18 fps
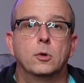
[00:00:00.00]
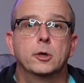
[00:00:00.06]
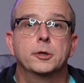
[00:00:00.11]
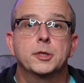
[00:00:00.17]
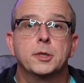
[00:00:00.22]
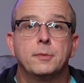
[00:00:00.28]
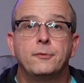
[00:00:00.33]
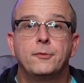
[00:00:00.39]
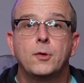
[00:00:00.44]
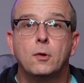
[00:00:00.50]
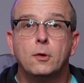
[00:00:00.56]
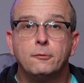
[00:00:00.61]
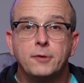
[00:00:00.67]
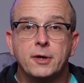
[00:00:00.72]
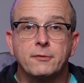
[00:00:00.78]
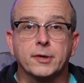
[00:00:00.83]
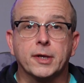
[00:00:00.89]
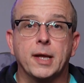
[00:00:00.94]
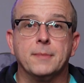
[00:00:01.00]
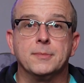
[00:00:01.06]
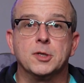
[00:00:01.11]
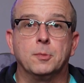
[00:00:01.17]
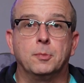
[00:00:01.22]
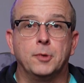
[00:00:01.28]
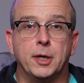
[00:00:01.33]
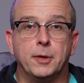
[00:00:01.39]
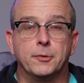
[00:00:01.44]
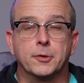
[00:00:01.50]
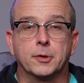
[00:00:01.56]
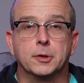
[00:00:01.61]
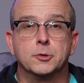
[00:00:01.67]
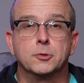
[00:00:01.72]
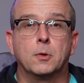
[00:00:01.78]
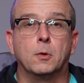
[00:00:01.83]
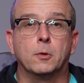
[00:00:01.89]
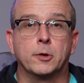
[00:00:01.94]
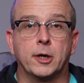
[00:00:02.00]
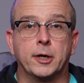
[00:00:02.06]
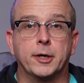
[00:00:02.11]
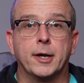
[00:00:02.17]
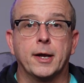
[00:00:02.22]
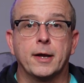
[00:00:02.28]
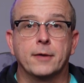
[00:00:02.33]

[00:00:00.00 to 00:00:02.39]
What are some of your favorite games to play with a controller on an